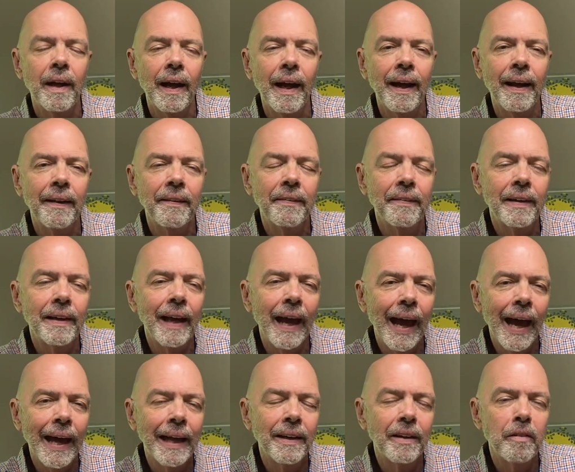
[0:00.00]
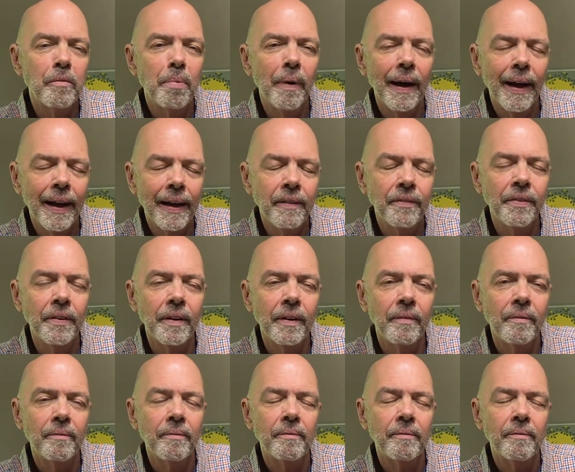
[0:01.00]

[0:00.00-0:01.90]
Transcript: and the kind of behavior,